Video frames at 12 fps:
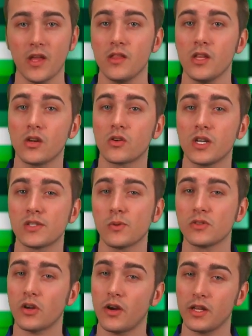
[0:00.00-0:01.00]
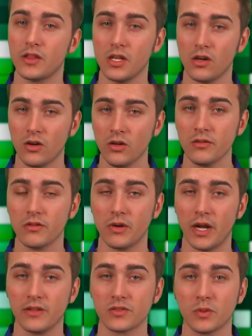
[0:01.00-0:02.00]
The increase will target the early
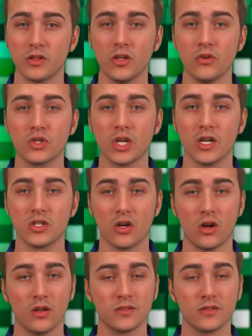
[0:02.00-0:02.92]
rounds with no change at all